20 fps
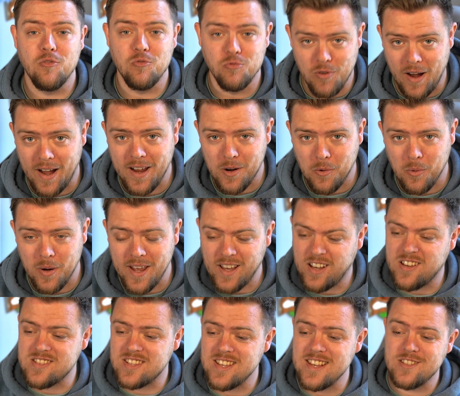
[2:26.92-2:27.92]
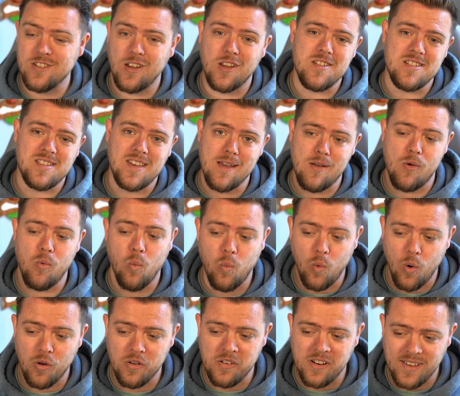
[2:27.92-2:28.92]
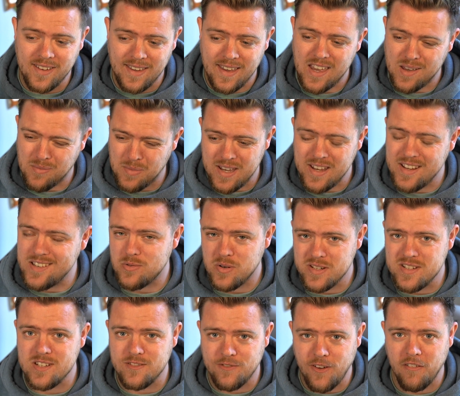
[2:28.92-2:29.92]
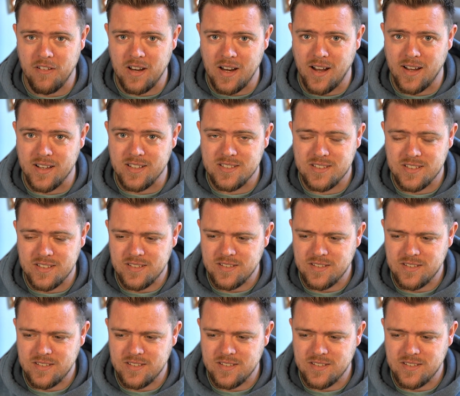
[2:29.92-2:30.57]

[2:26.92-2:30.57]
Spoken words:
right away, because these only take 1 game each, which is very nice.